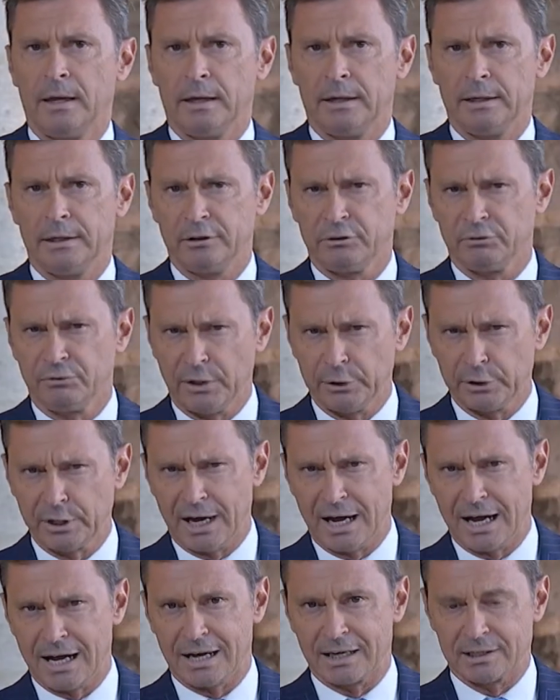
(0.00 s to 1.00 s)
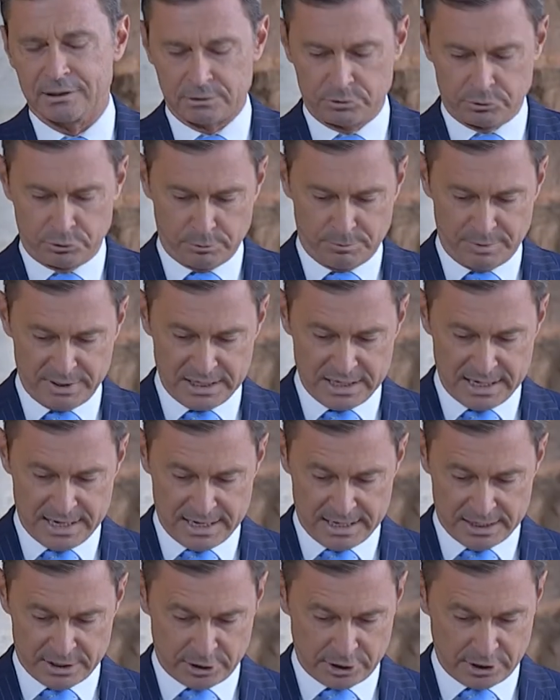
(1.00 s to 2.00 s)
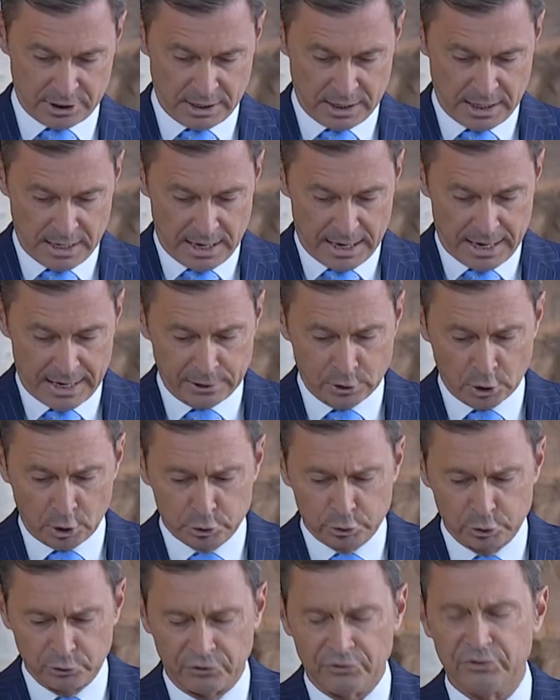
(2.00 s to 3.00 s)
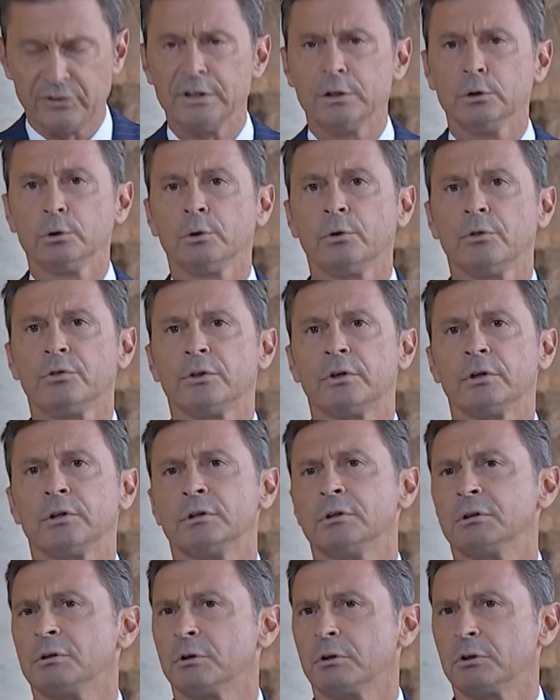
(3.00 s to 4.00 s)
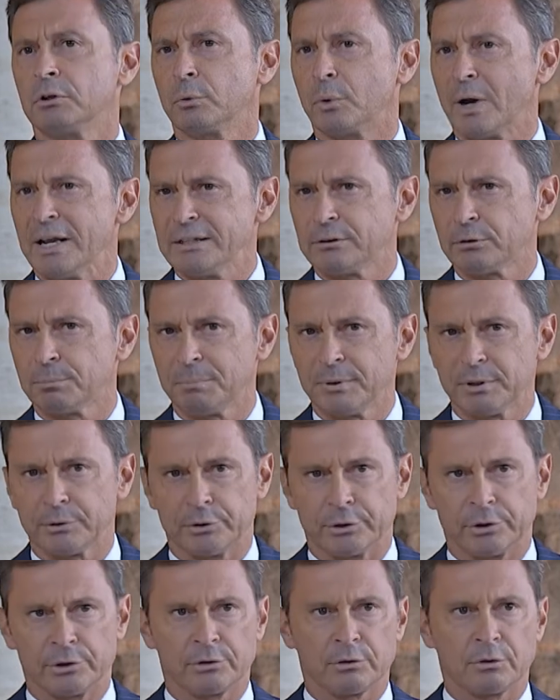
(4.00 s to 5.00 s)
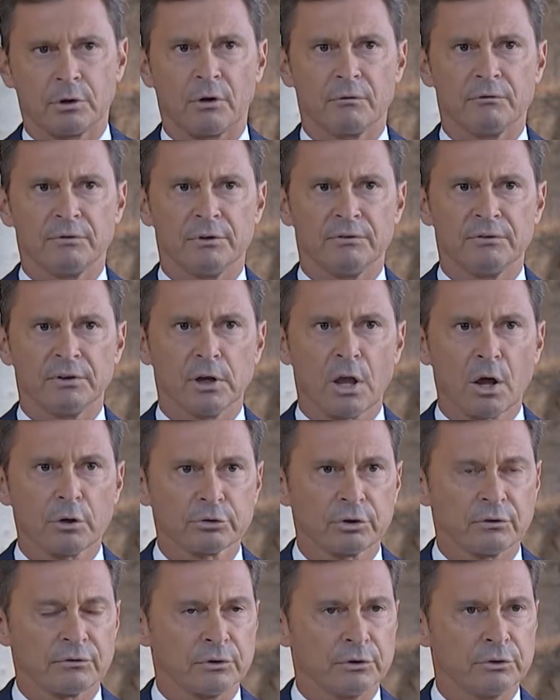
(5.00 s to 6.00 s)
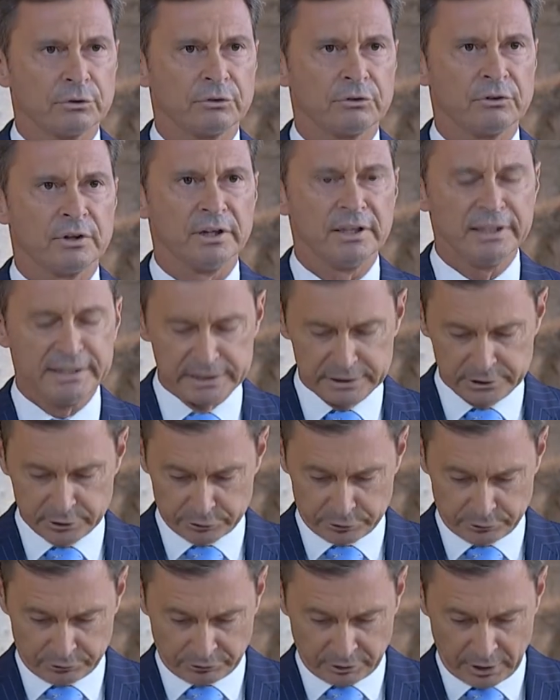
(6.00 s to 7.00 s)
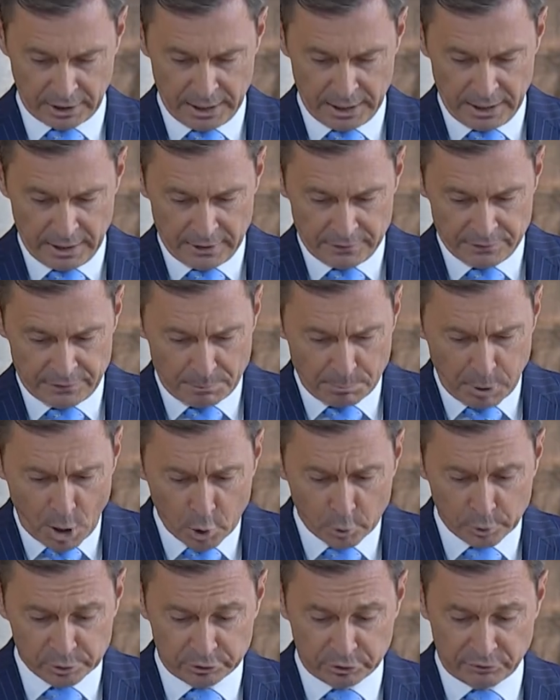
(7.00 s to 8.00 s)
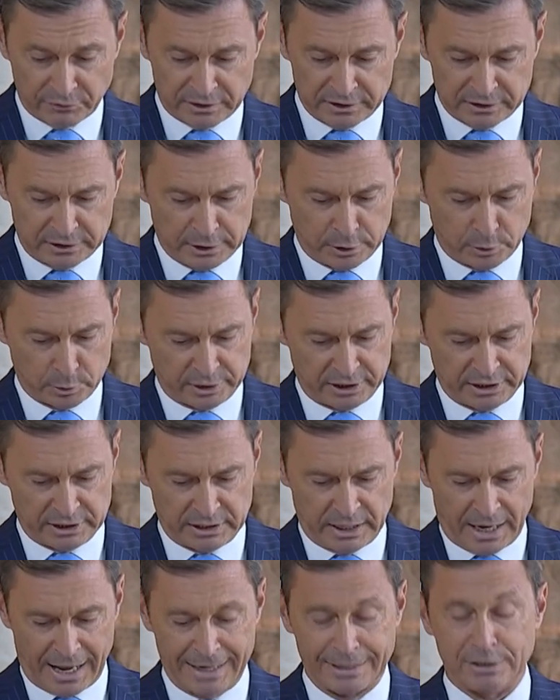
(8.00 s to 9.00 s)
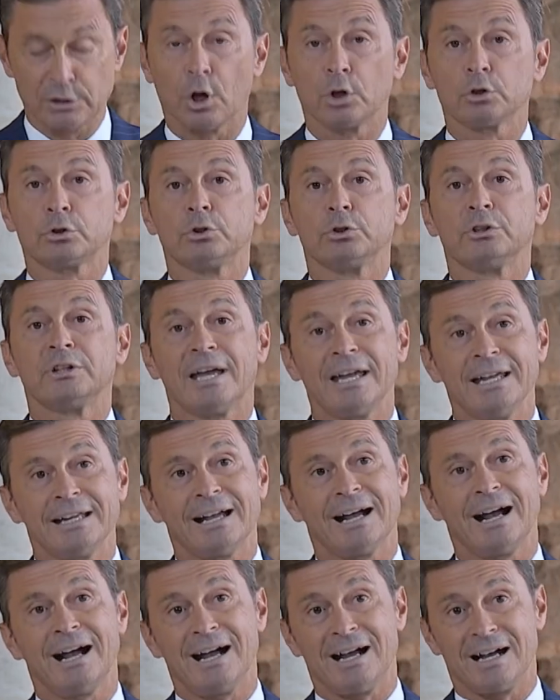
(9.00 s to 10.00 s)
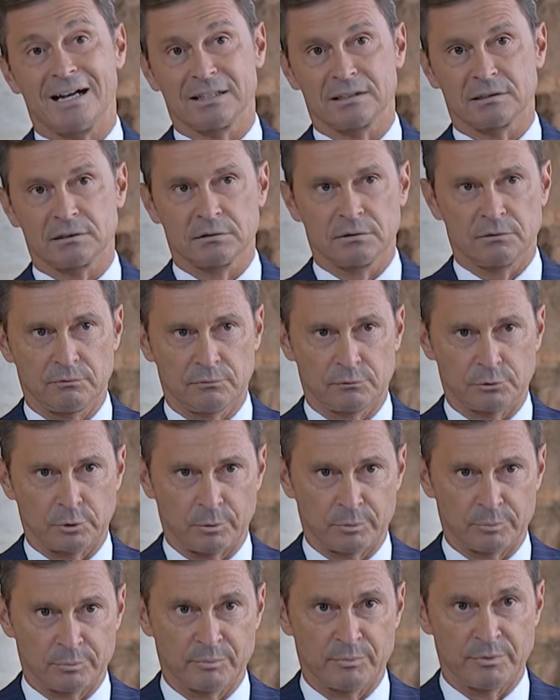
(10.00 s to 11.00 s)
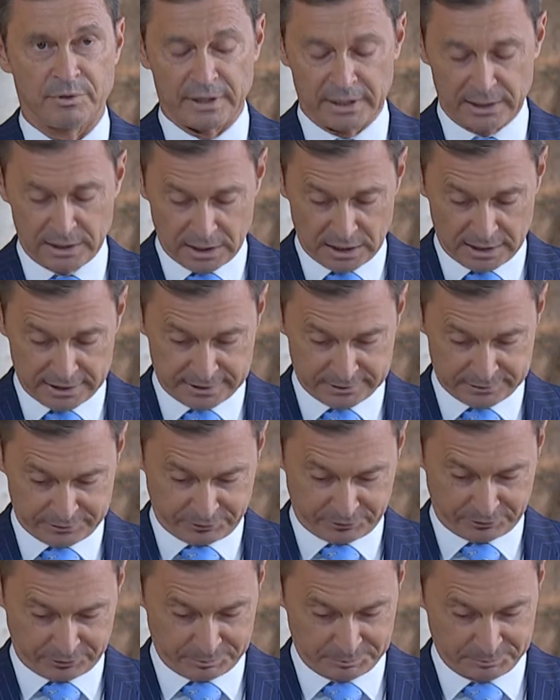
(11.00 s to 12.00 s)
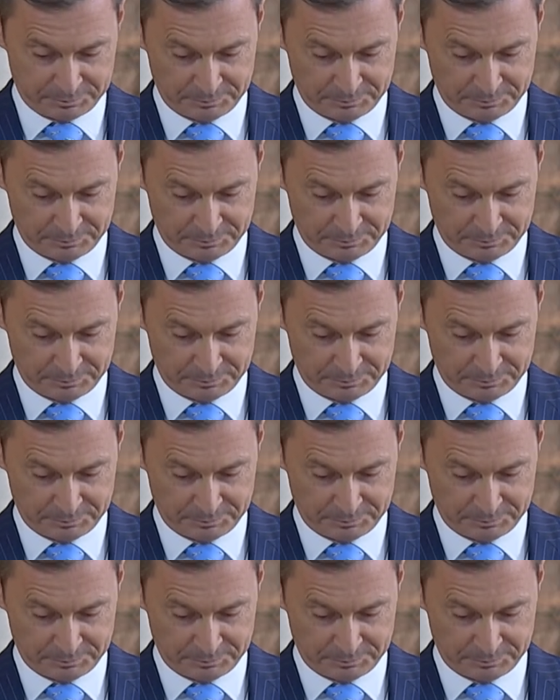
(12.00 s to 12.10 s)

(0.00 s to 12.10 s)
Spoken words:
It is very hard to be here and not to feel the great spirit of the philosophers, the leaders, the poets of antiquity, and not to take heart from their guidance.